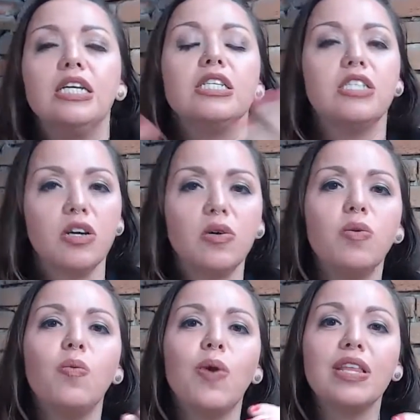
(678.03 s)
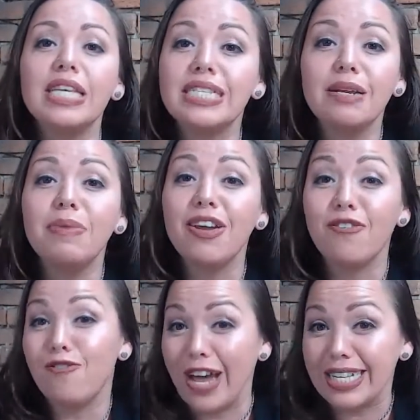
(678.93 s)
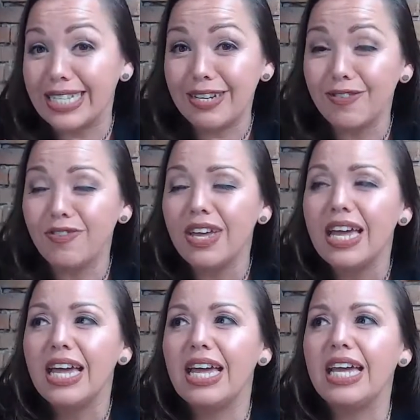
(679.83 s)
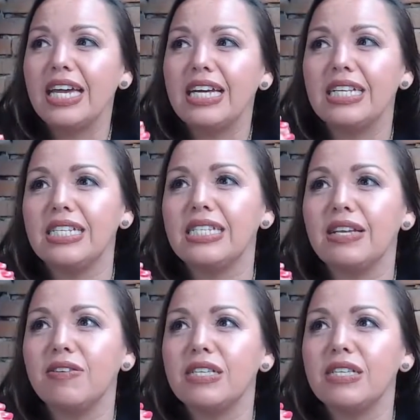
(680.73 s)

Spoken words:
So where this can be effective is,